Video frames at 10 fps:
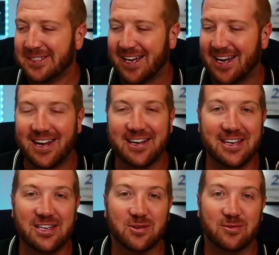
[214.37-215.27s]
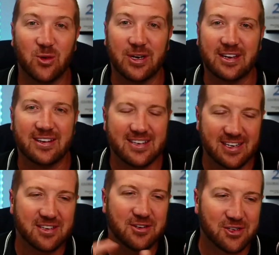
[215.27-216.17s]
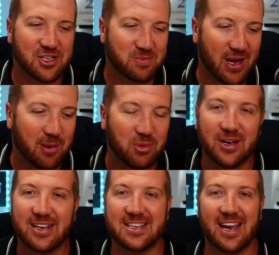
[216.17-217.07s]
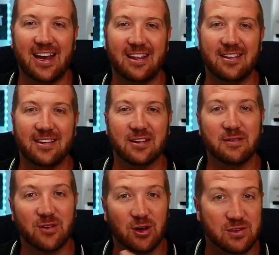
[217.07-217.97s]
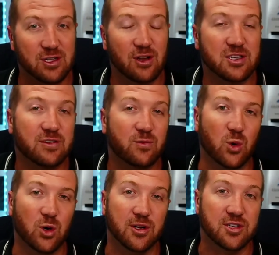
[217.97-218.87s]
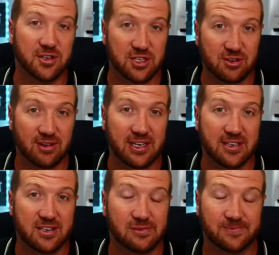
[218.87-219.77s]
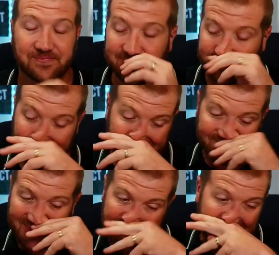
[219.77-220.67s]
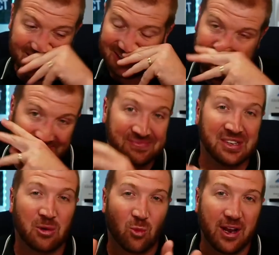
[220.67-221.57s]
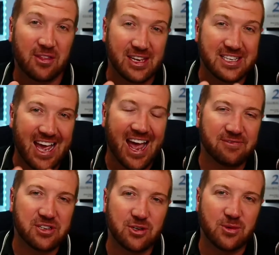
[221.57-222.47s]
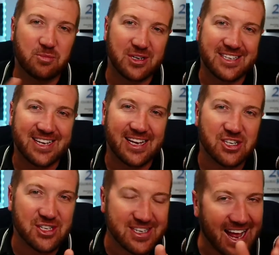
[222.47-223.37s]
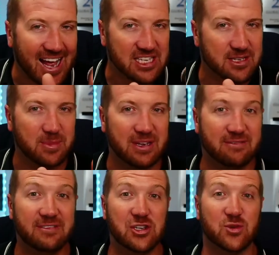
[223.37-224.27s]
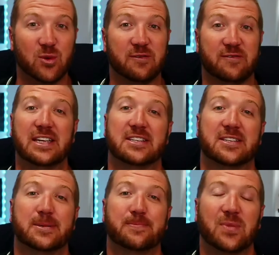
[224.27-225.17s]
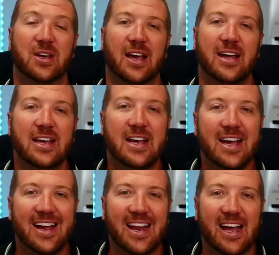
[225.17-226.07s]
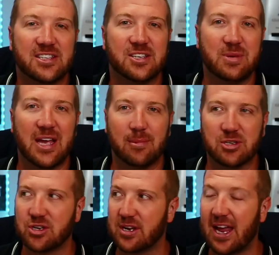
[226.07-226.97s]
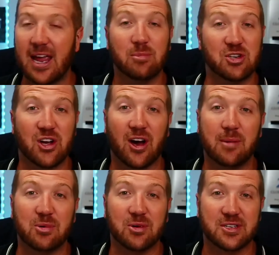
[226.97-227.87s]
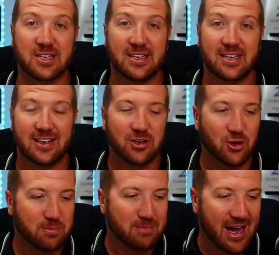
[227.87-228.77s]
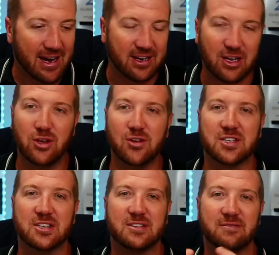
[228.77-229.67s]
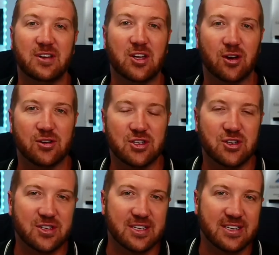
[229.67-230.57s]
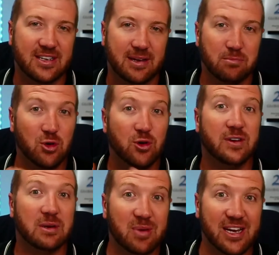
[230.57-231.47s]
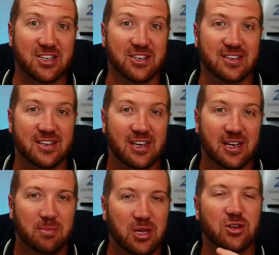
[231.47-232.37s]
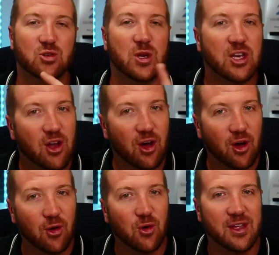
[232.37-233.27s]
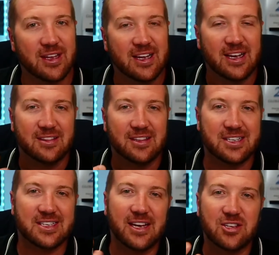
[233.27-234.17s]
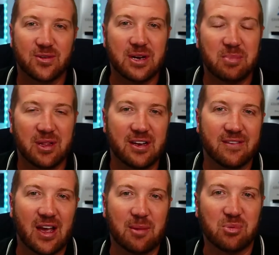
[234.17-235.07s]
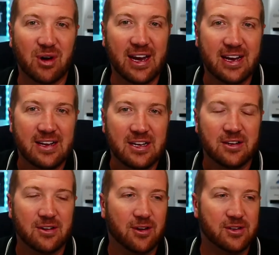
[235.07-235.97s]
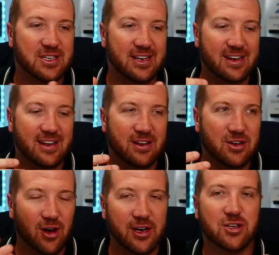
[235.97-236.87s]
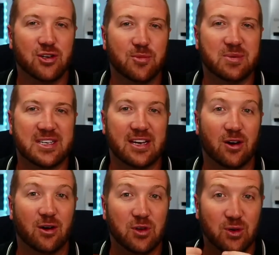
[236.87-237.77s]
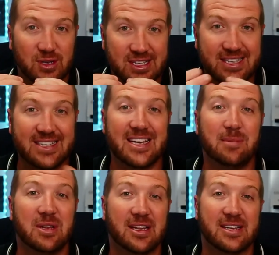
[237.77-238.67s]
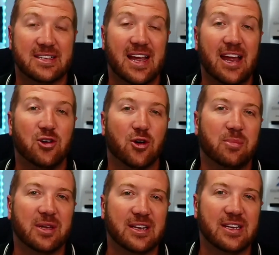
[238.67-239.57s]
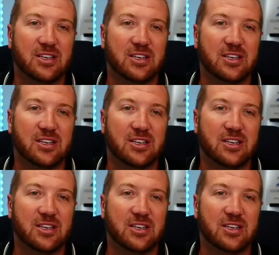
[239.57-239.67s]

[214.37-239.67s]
avoid. And it doesn't not just PowerPoint. It's anything that involves lots of words on screens. Now, one of the things you have to do with presentations is it has to be a visual feast, okay? It has to be able to ambush eyeballs. Good marketing uses videos, uses moving pictures, because we know that the sensory ability of our brain knows that 92% of your stimulus and your ability